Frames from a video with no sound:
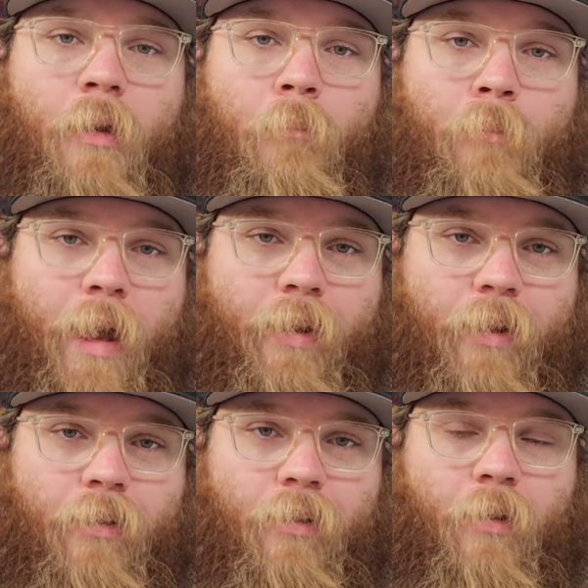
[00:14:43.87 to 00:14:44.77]

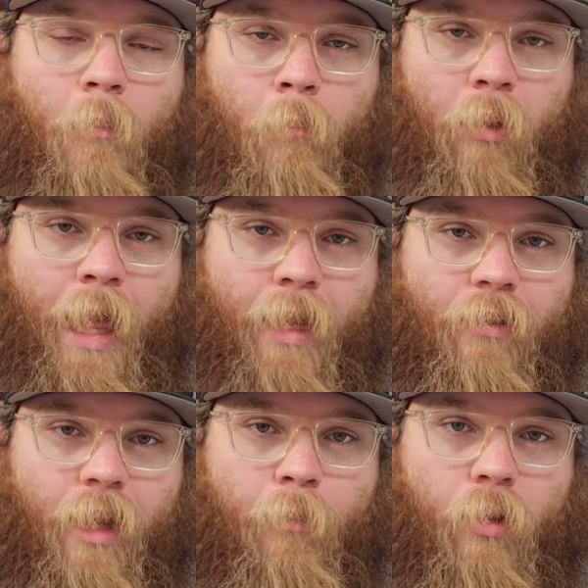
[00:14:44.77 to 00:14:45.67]
Beckett Black
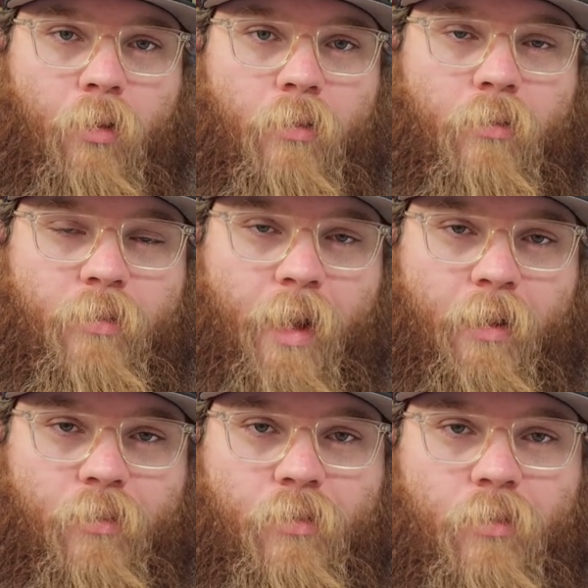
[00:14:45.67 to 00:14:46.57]
Label
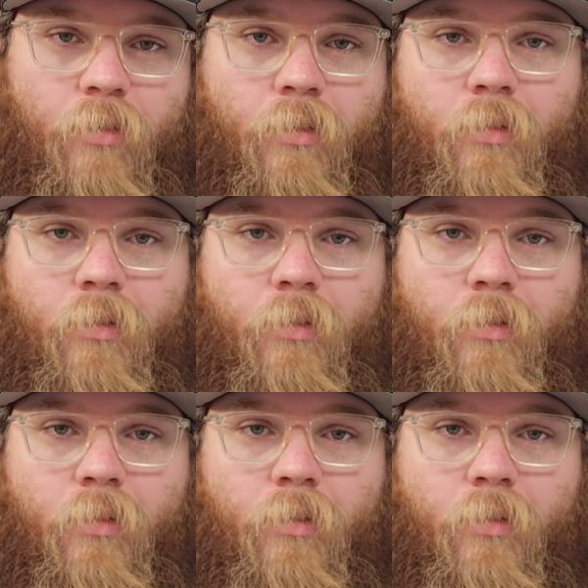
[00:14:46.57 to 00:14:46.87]
10s.